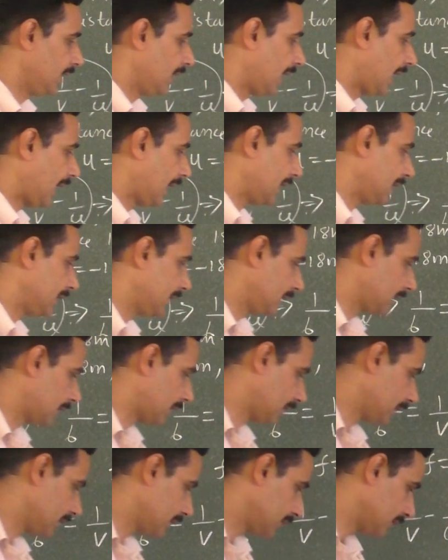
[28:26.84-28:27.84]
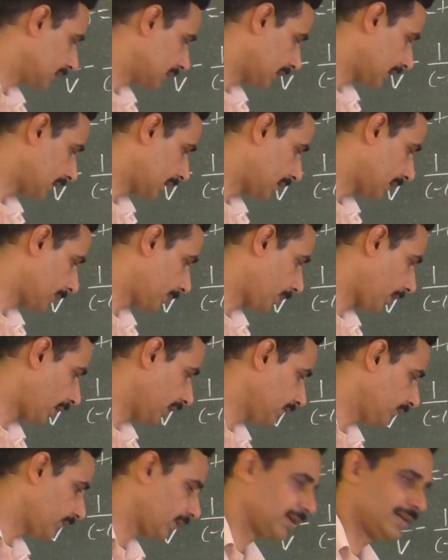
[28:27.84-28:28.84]
and
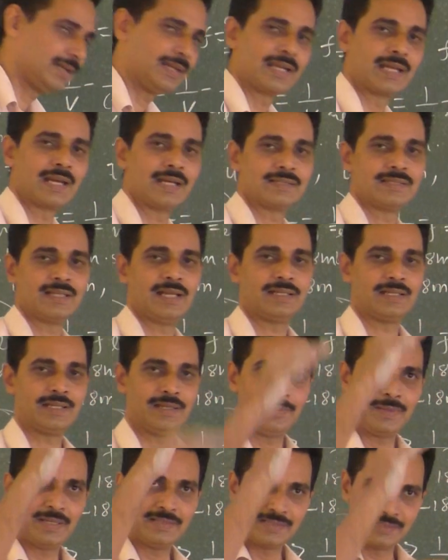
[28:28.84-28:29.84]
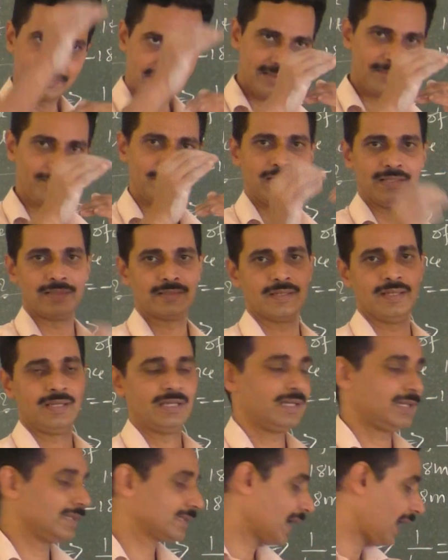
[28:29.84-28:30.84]
0.5 indicates that image is diminished.
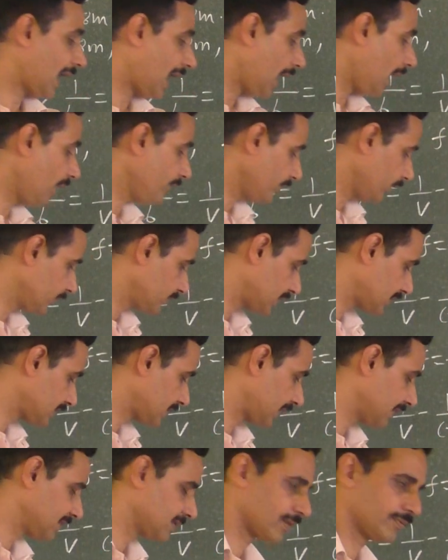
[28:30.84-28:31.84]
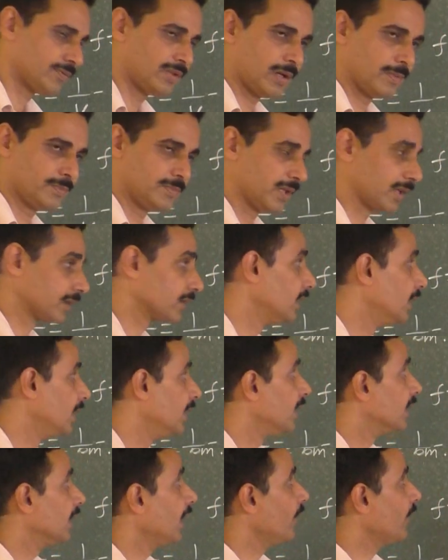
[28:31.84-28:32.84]
It is half of the size of the object.
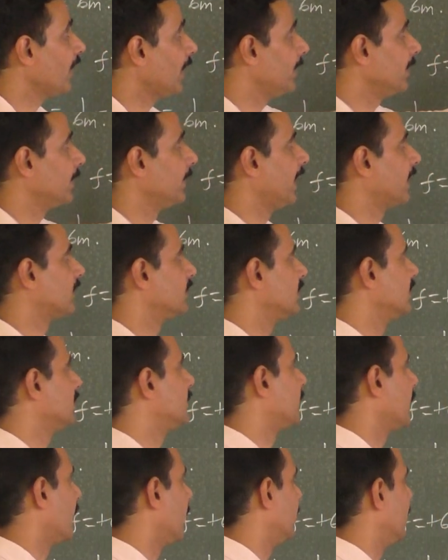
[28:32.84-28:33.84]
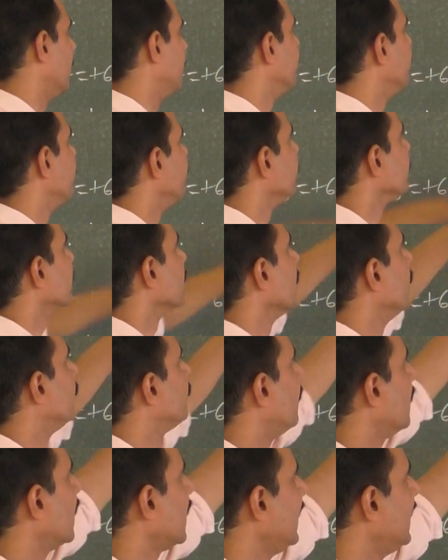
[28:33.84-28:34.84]
Now coming back to this problem.
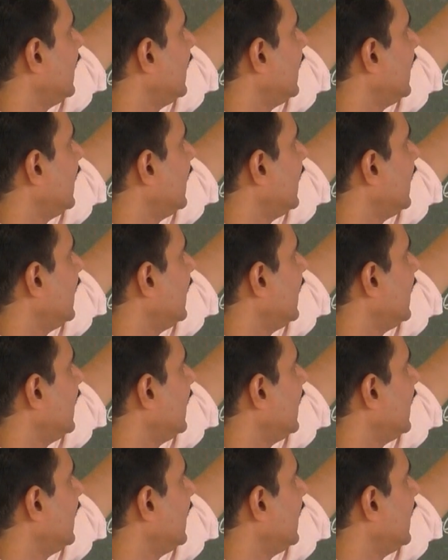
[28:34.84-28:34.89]
Focal